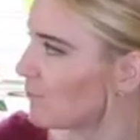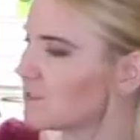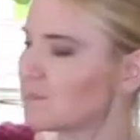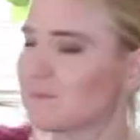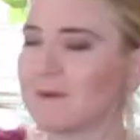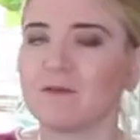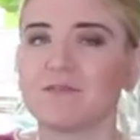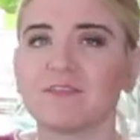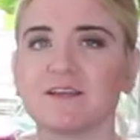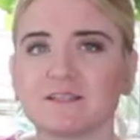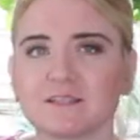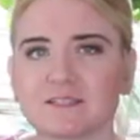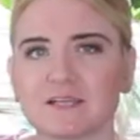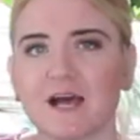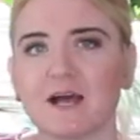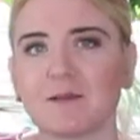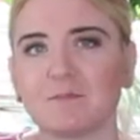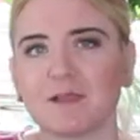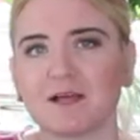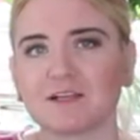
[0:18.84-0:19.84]
it was about this
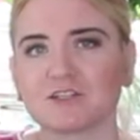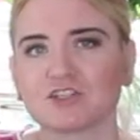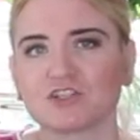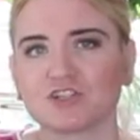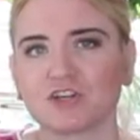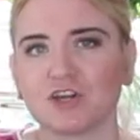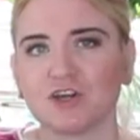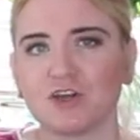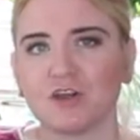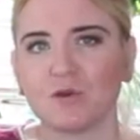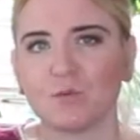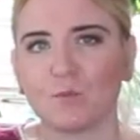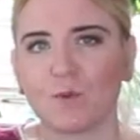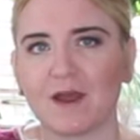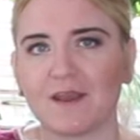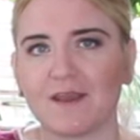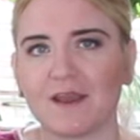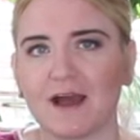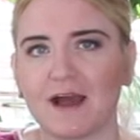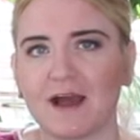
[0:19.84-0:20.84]
time last year
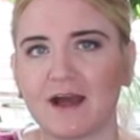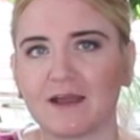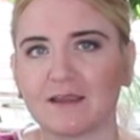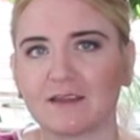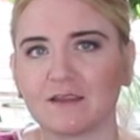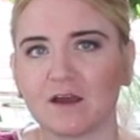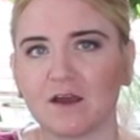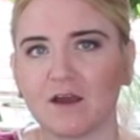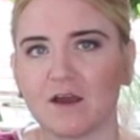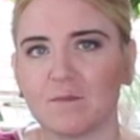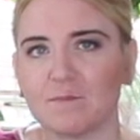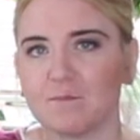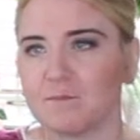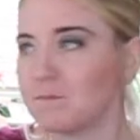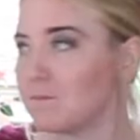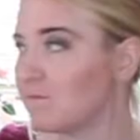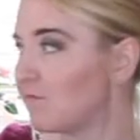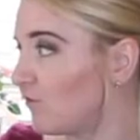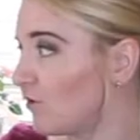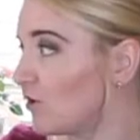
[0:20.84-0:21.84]
when
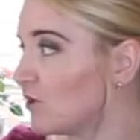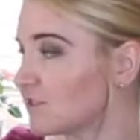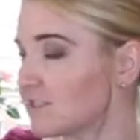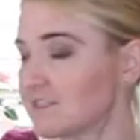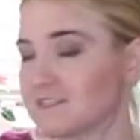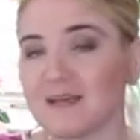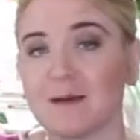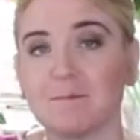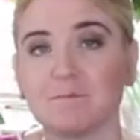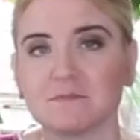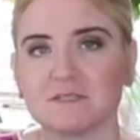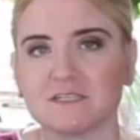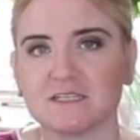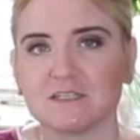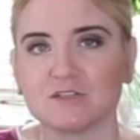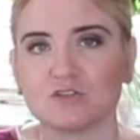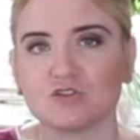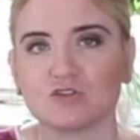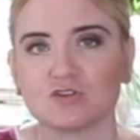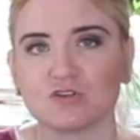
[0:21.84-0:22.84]
I first
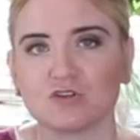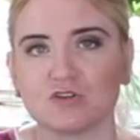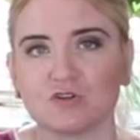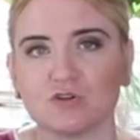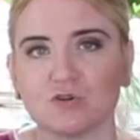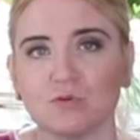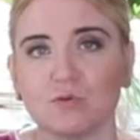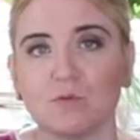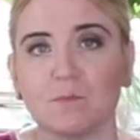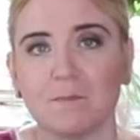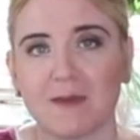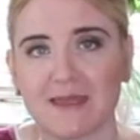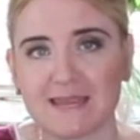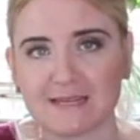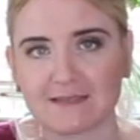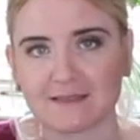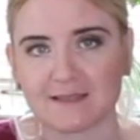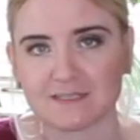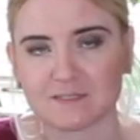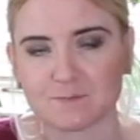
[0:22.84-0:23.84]
attempted to
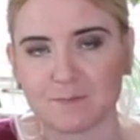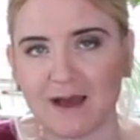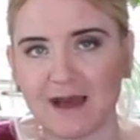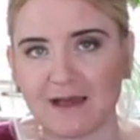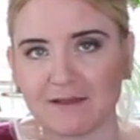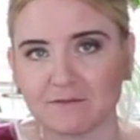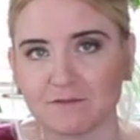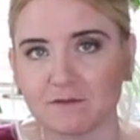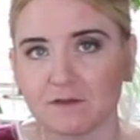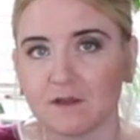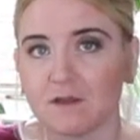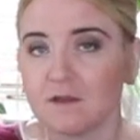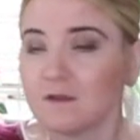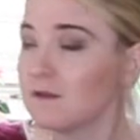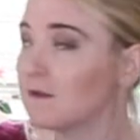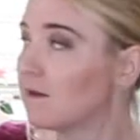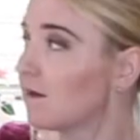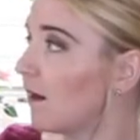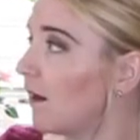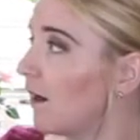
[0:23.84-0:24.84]
make this pattern,
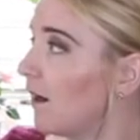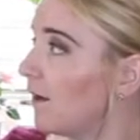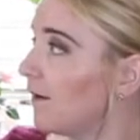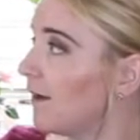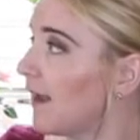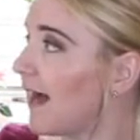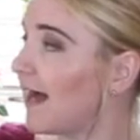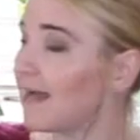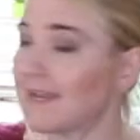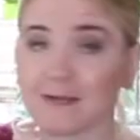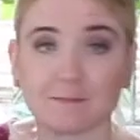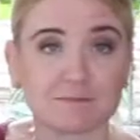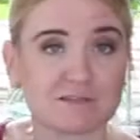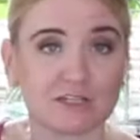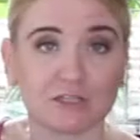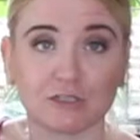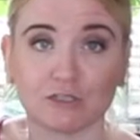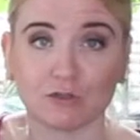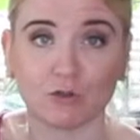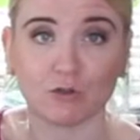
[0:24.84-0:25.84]
and I
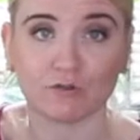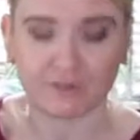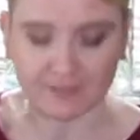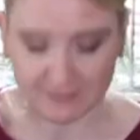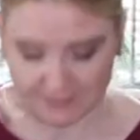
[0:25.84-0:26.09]
absolutely love